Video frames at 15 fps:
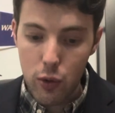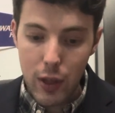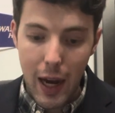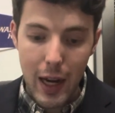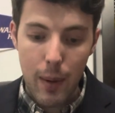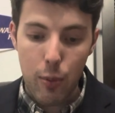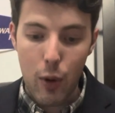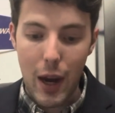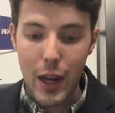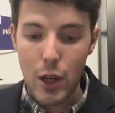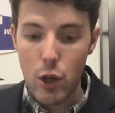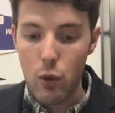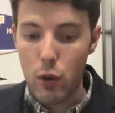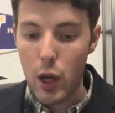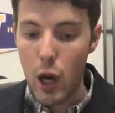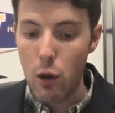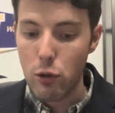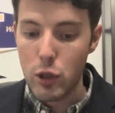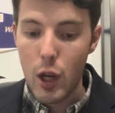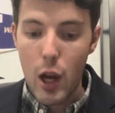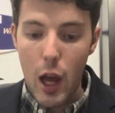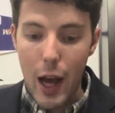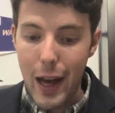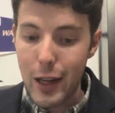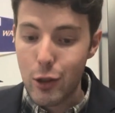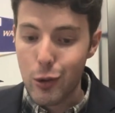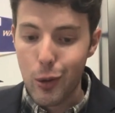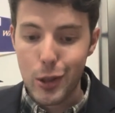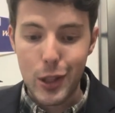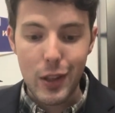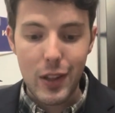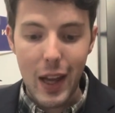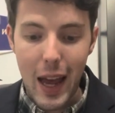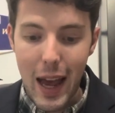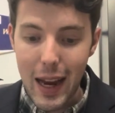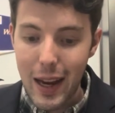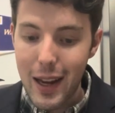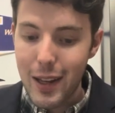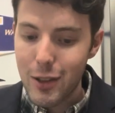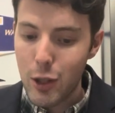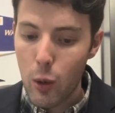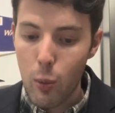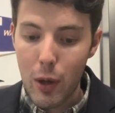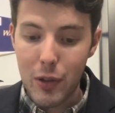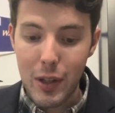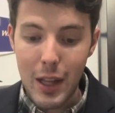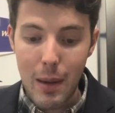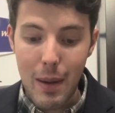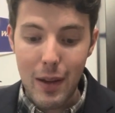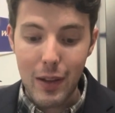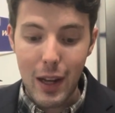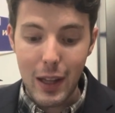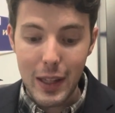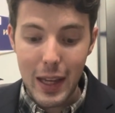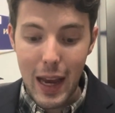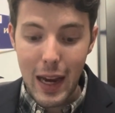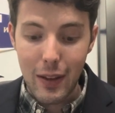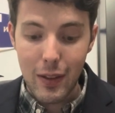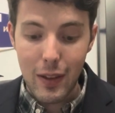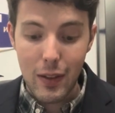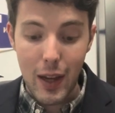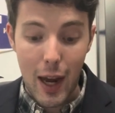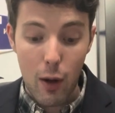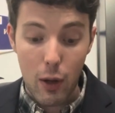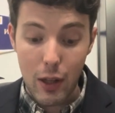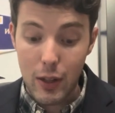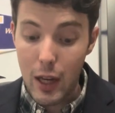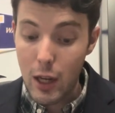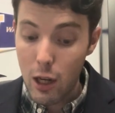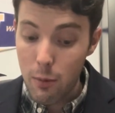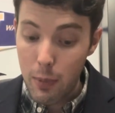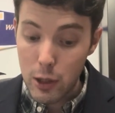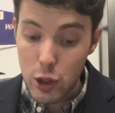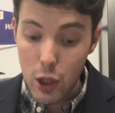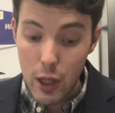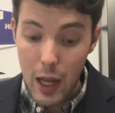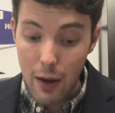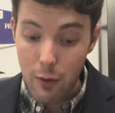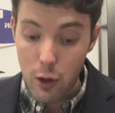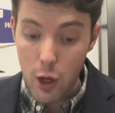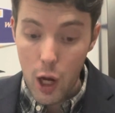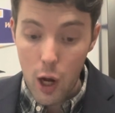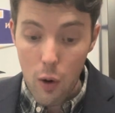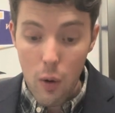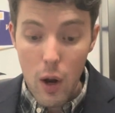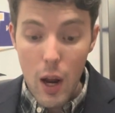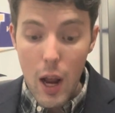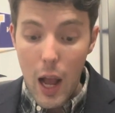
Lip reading: got a brand new coach. Georgia Tech, don't really see them as an elite ACC title contender, but you never know.